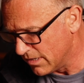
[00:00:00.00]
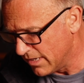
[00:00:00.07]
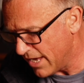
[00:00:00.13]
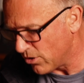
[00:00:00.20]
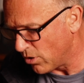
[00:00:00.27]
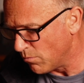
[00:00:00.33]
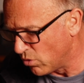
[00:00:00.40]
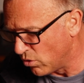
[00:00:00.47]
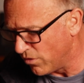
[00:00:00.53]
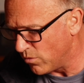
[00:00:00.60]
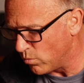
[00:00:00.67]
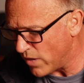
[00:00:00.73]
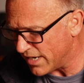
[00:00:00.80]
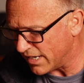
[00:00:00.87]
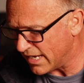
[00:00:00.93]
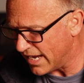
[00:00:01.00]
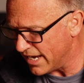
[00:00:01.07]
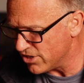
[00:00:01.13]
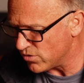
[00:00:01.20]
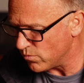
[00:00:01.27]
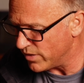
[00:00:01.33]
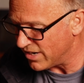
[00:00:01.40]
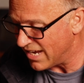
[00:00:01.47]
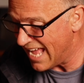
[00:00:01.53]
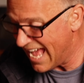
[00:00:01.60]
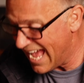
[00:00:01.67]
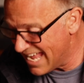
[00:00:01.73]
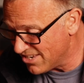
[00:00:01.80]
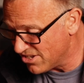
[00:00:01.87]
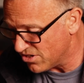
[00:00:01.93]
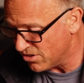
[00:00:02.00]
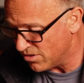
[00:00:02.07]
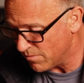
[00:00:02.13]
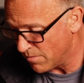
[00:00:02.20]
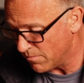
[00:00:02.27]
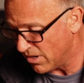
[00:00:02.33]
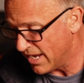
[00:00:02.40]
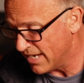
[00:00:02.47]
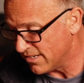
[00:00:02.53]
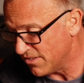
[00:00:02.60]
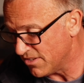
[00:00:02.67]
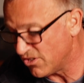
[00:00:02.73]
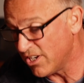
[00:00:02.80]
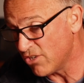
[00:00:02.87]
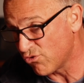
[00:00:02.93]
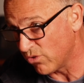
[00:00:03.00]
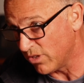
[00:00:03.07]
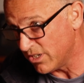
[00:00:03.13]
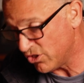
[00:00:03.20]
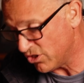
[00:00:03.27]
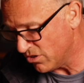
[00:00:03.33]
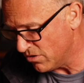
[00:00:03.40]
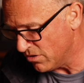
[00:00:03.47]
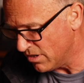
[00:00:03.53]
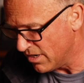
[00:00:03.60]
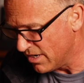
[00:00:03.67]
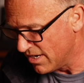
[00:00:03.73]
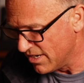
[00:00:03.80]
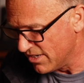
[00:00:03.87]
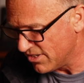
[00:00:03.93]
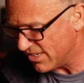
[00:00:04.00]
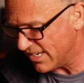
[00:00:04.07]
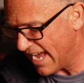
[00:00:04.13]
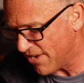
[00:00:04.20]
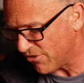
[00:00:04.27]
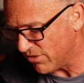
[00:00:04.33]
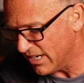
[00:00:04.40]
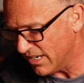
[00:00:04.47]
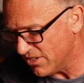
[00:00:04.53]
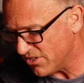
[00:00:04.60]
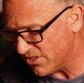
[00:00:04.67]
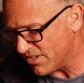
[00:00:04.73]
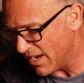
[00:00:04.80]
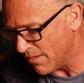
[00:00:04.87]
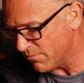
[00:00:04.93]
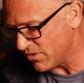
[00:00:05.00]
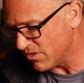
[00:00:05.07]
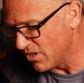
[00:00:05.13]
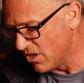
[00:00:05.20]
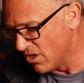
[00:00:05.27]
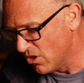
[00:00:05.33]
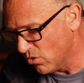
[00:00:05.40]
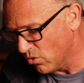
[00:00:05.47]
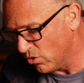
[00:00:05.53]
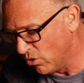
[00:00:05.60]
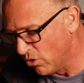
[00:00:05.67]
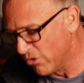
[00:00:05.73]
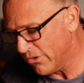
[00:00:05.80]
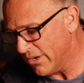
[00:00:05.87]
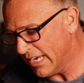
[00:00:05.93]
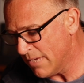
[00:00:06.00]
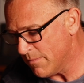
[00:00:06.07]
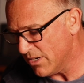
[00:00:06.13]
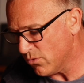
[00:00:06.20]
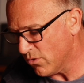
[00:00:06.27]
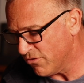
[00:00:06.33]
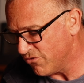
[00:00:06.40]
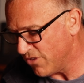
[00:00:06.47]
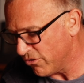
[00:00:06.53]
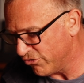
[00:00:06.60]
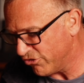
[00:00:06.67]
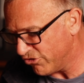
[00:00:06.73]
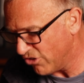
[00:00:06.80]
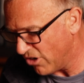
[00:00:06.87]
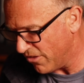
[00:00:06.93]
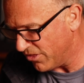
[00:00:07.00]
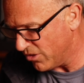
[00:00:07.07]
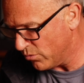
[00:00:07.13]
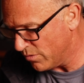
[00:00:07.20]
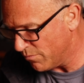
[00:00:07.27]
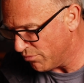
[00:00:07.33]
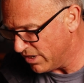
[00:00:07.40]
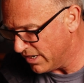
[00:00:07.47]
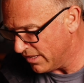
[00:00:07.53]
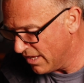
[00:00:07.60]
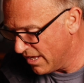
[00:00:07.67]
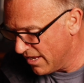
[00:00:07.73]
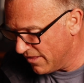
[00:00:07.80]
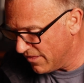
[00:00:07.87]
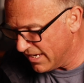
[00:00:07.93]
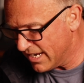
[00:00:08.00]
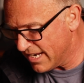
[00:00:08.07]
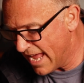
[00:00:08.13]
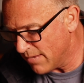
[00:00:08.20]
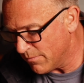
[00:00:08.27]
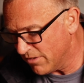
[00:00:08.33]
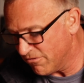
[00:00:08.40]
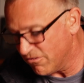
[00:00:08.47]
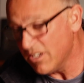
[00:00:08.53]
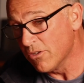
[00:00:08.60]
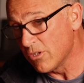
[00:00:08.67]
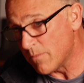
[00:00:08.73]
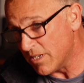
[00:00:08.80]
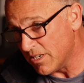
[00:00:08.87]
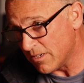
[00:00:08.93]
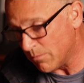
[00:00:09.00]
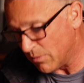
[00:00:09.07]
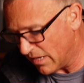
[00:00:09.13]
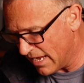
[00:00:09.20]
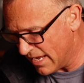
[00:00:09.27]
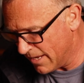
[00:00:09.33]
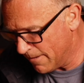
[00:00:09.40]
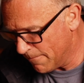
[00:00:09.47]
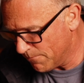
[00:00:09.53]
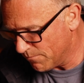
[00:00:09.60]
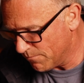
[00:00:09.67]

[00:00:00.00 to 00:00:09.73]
And on more than one occasion when I had turned my mind to the central issue, scattering his stumps or luring him into a false shot that would bring the inanimate fieldsman into play,